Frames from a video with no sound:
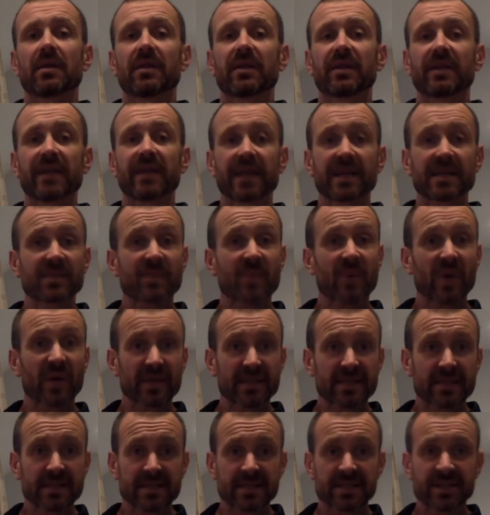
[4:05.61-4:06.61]
The next part
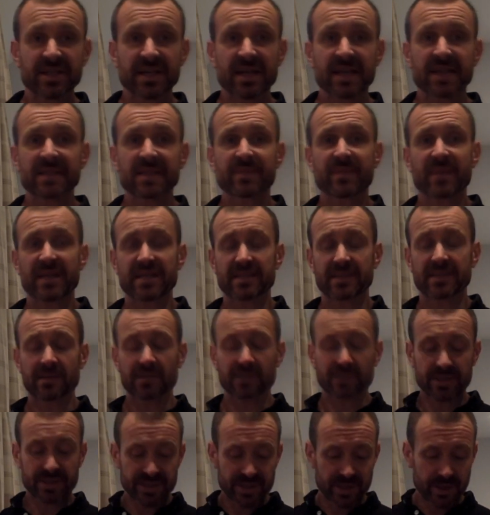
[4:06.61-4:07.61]
is the chest
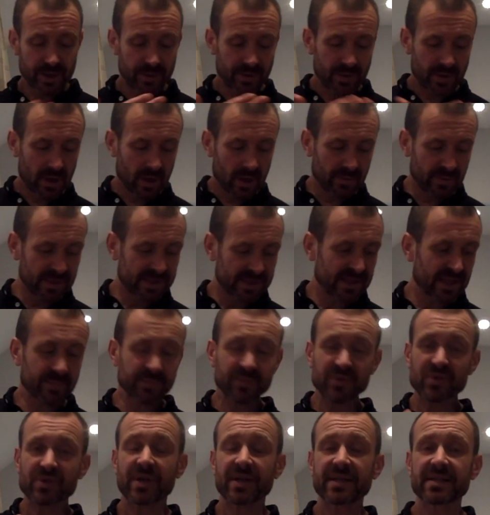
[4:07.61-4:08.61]
massage. So I'm going to
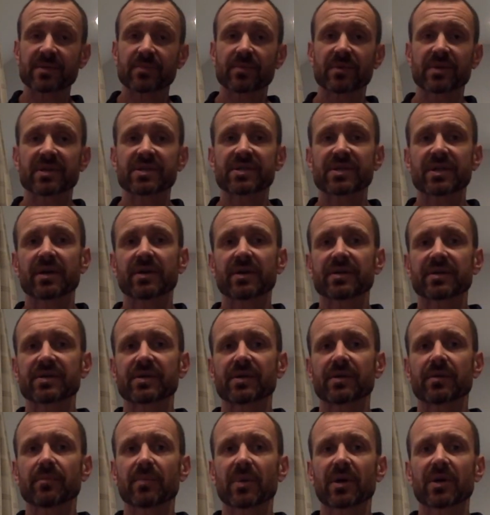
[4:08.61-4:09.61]
demonstrate it with a shirt
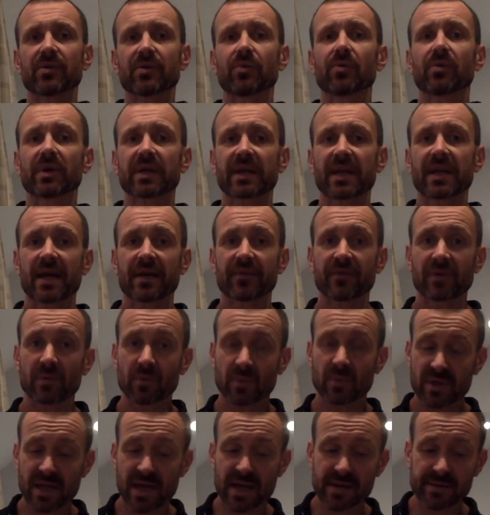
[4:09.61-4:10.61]
on, but you're going to have
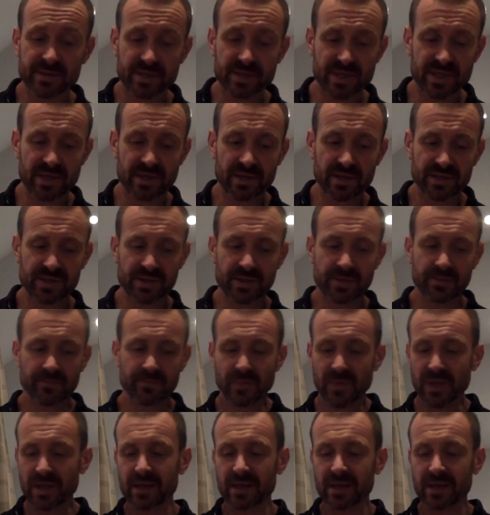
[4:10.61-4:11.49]
it without a shirt on.